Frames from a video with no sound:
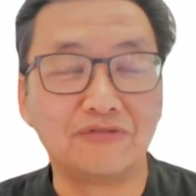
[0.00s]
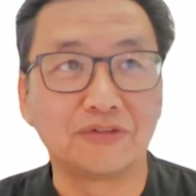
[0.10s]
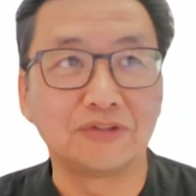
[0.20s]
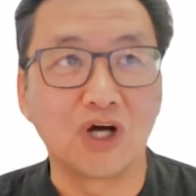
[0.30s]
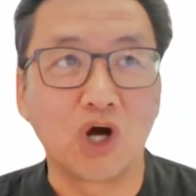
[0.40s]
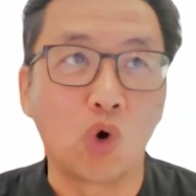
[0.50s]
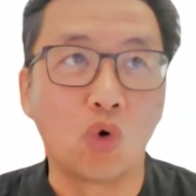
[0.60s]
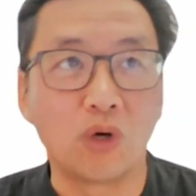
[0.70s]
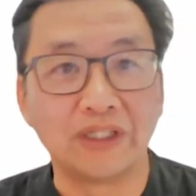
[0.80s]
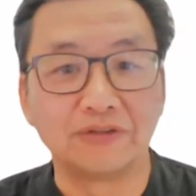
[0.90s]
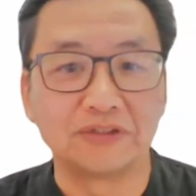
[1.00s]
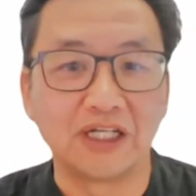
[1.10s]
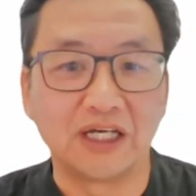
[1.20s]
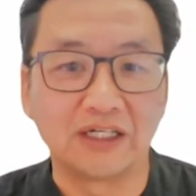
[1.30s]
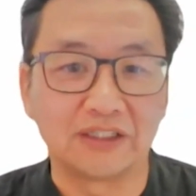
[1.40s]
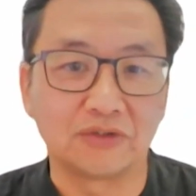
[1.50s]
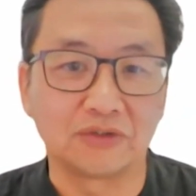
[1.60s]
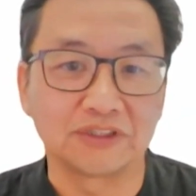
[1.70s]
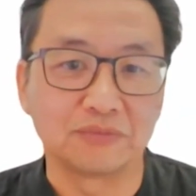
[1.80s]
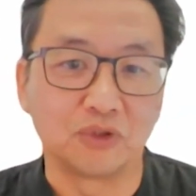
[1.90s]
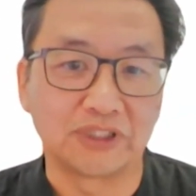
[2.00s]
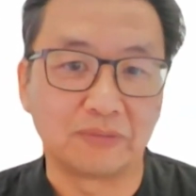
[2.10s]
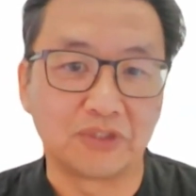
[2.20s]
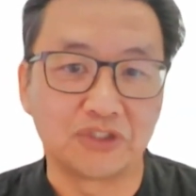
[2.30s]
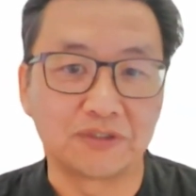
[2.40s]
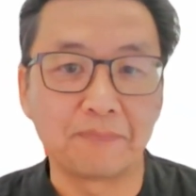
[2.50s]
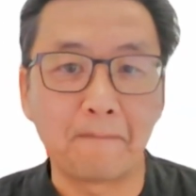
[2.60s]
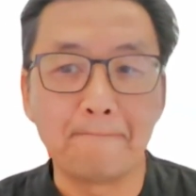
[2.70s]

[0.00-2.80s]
through the hole into the lung and causes more damages?